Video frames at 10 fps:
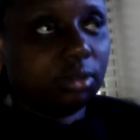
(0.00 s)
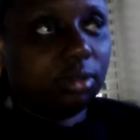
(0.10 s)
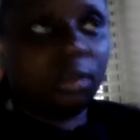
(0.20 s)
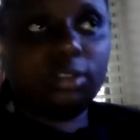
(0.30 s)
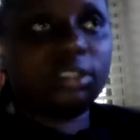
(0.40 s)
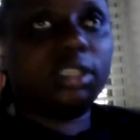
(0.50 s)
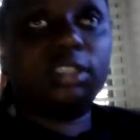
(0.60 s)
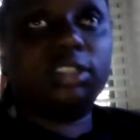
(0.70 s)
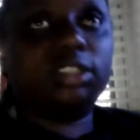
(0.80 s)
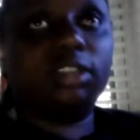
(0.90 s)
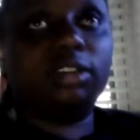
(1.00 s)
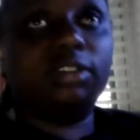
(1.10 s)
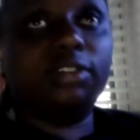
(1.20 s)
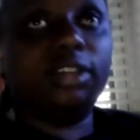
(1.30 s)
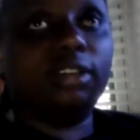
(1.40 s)
Oh, so they just don't
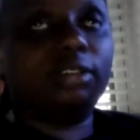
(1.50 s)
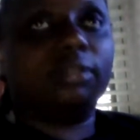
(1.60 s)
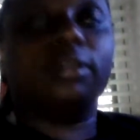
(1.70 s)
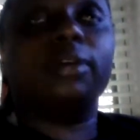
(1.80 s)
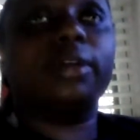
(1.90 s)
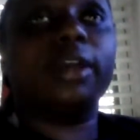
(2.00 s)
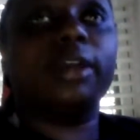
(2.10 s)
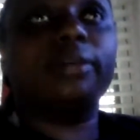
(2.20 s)
even. Okay.